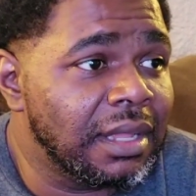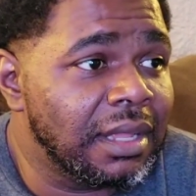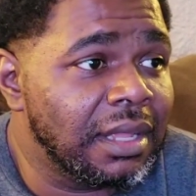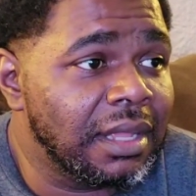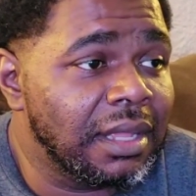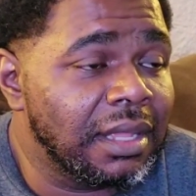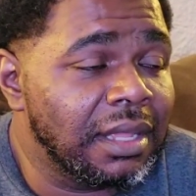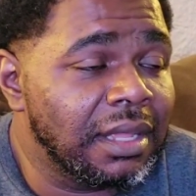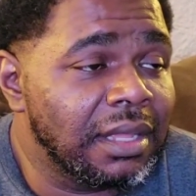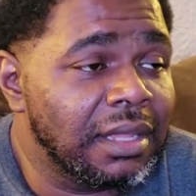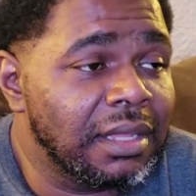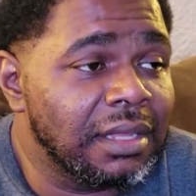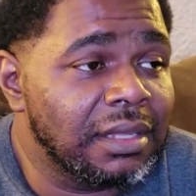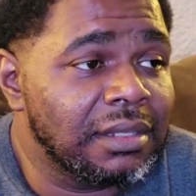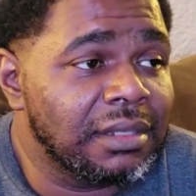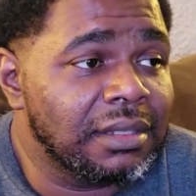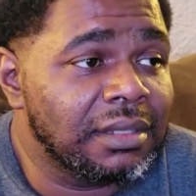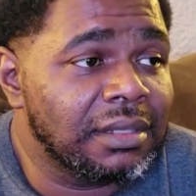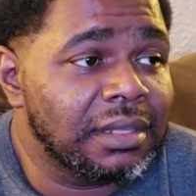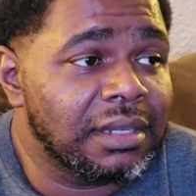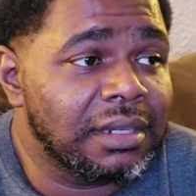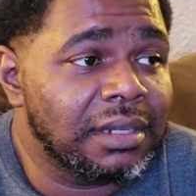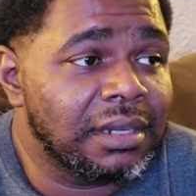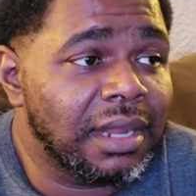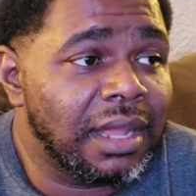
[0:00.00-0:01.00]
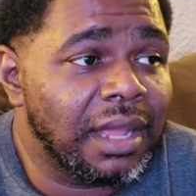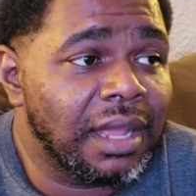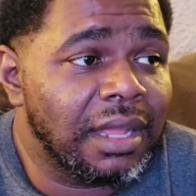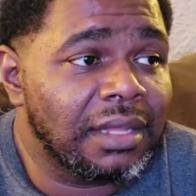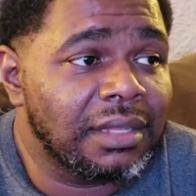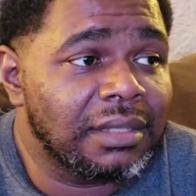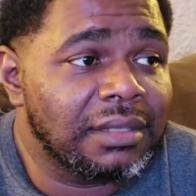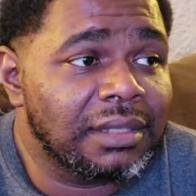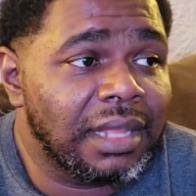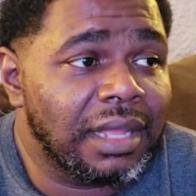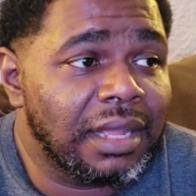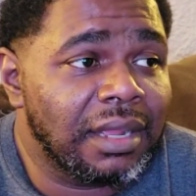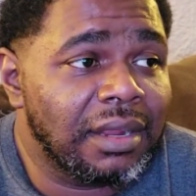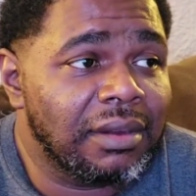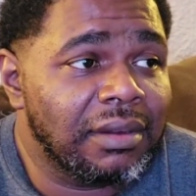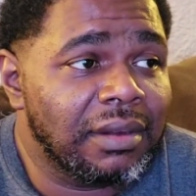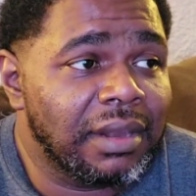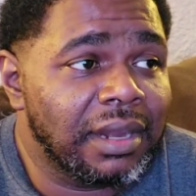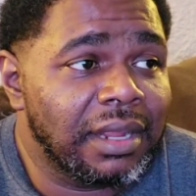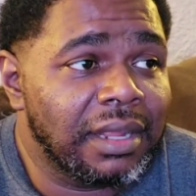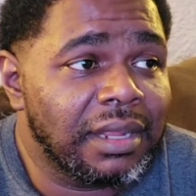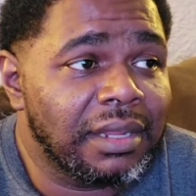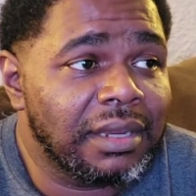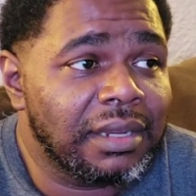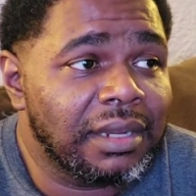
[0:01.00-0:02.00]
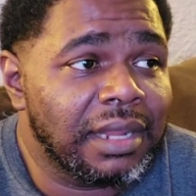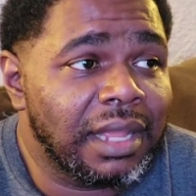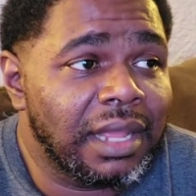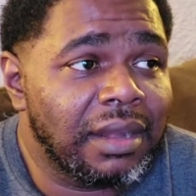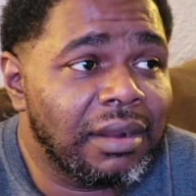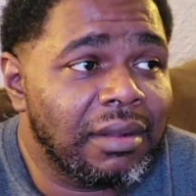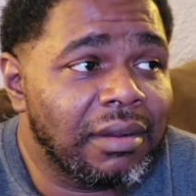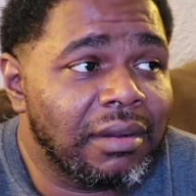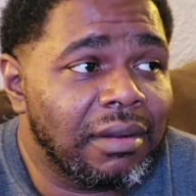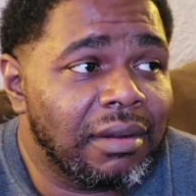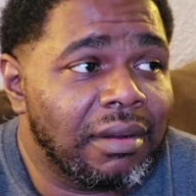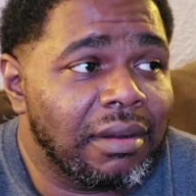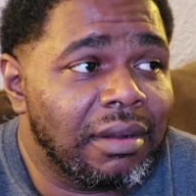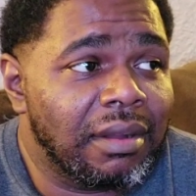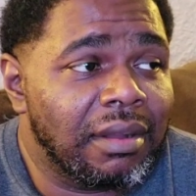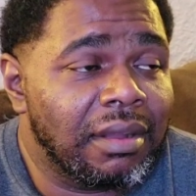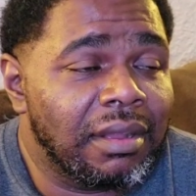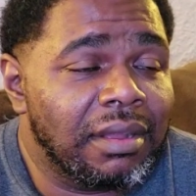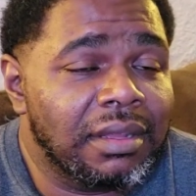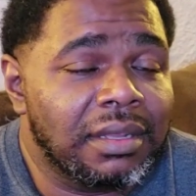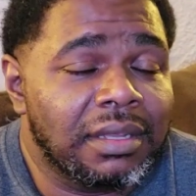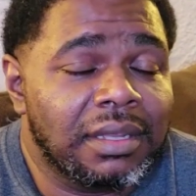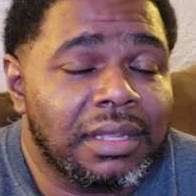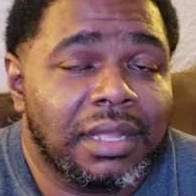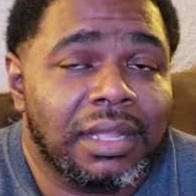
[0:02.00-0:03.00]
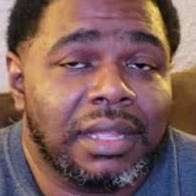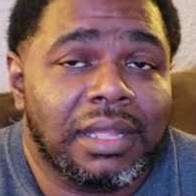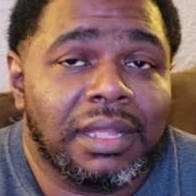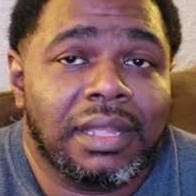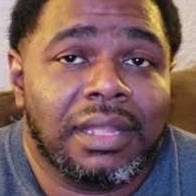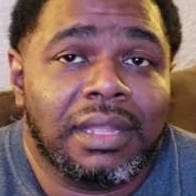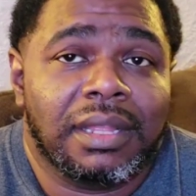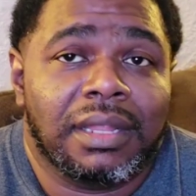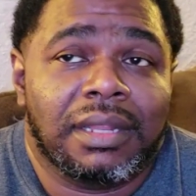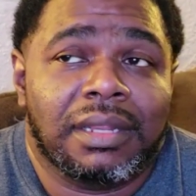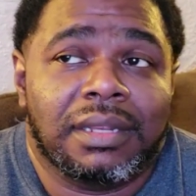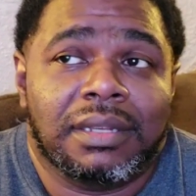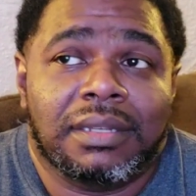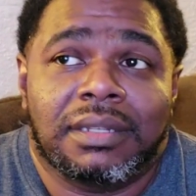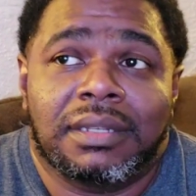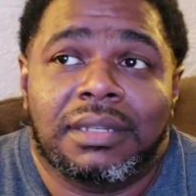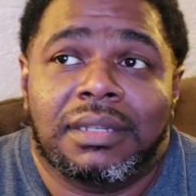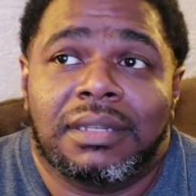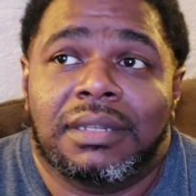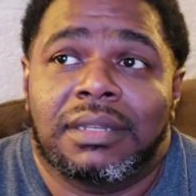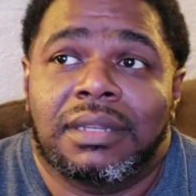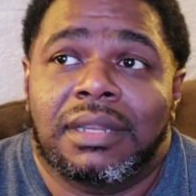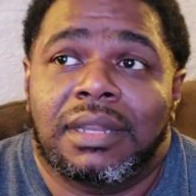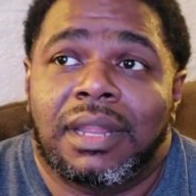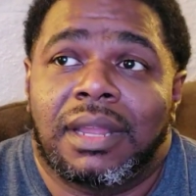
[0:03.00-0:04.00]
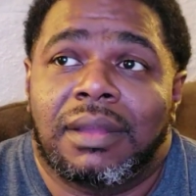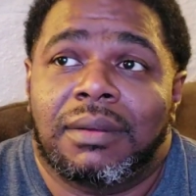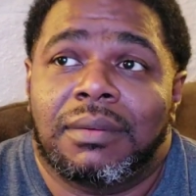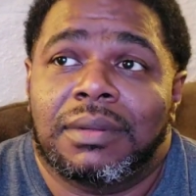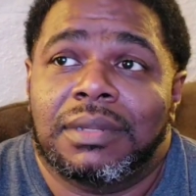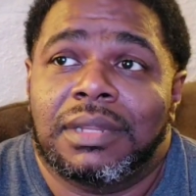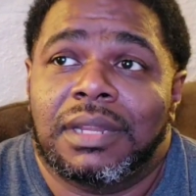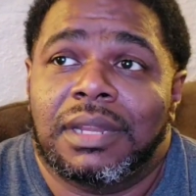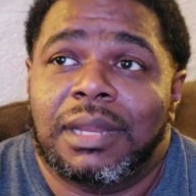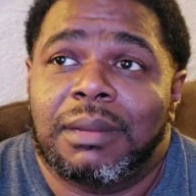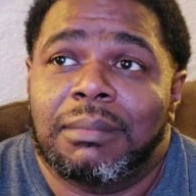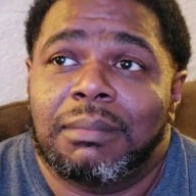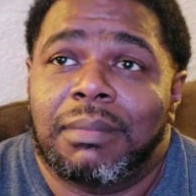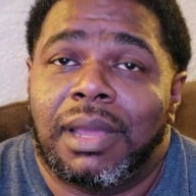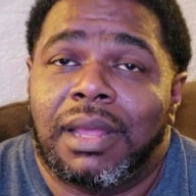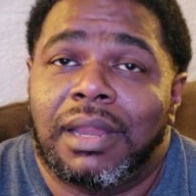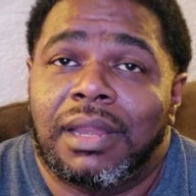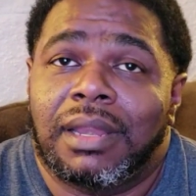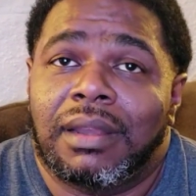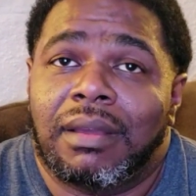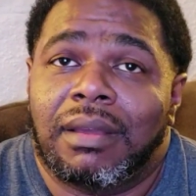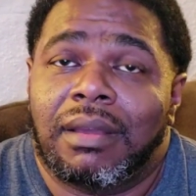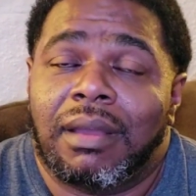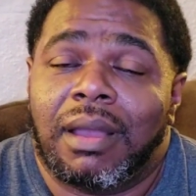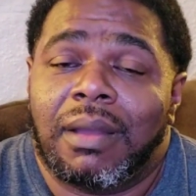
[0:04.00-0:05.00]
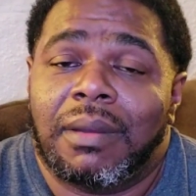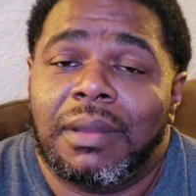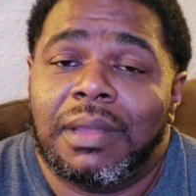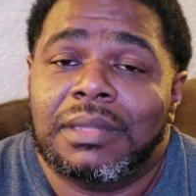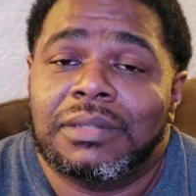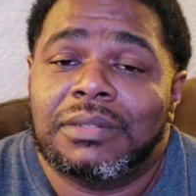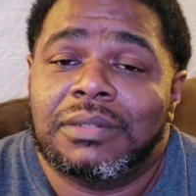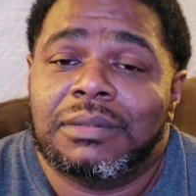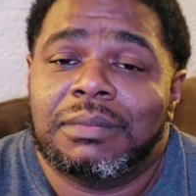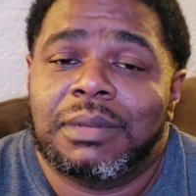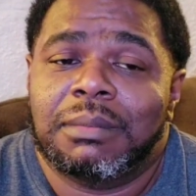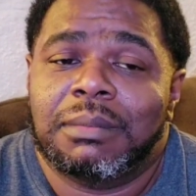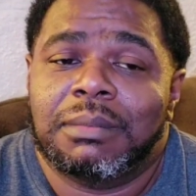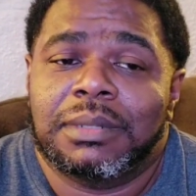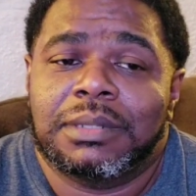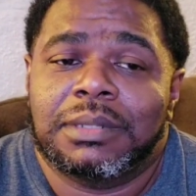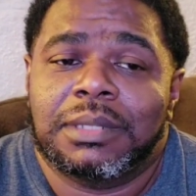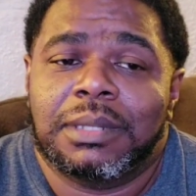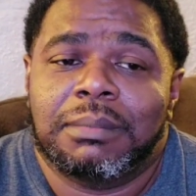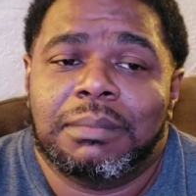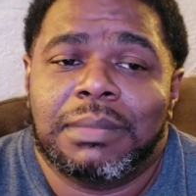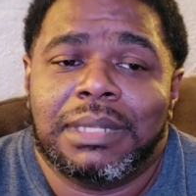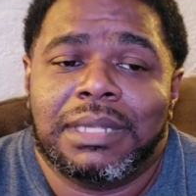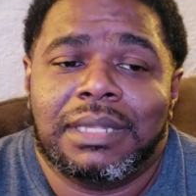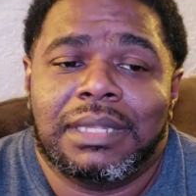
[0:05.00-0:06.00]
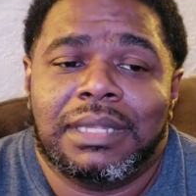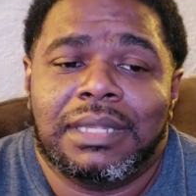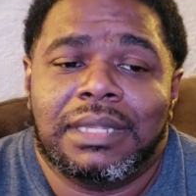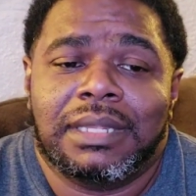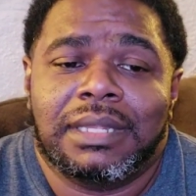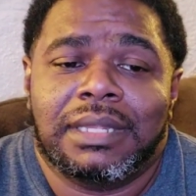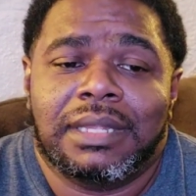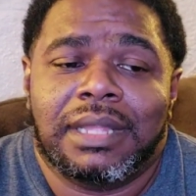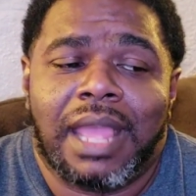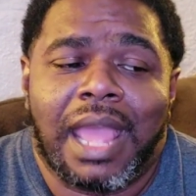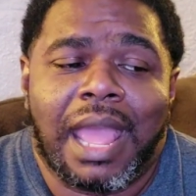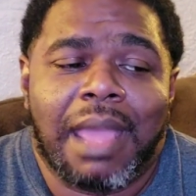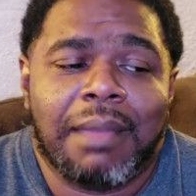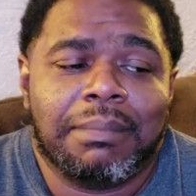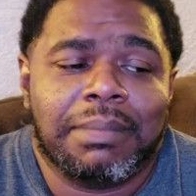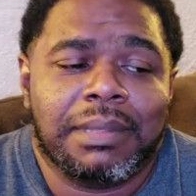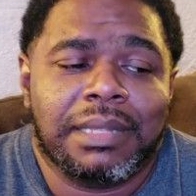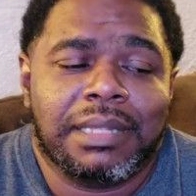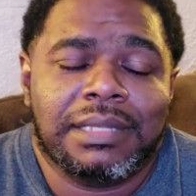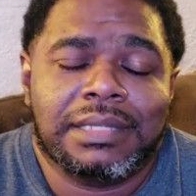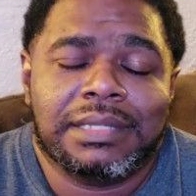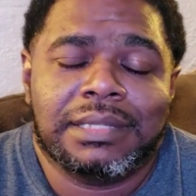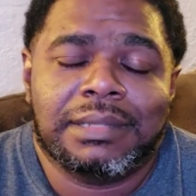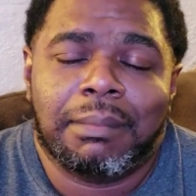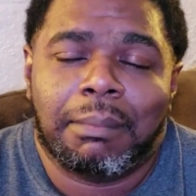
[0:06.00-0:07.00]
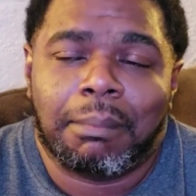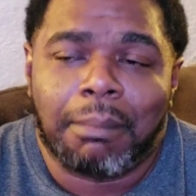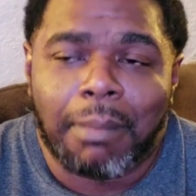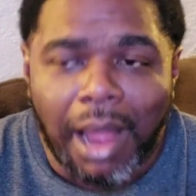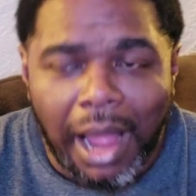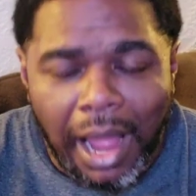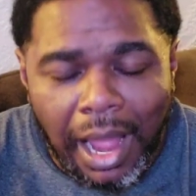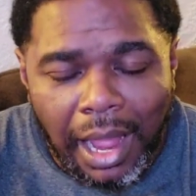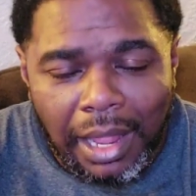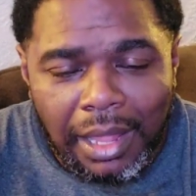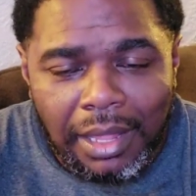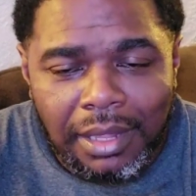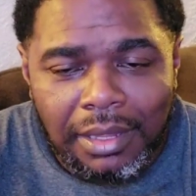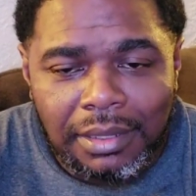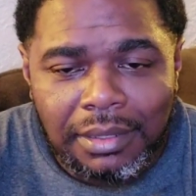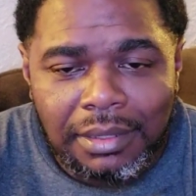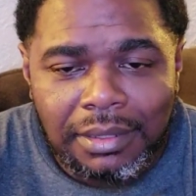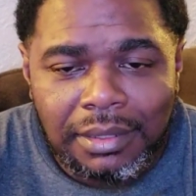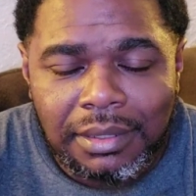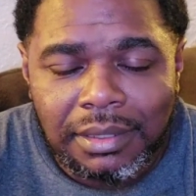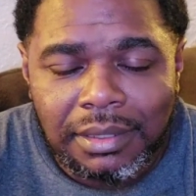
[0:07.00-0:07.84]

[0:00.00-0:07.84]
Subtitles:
And they're not that great at all. And I want everybody to always remember to be happy, smile,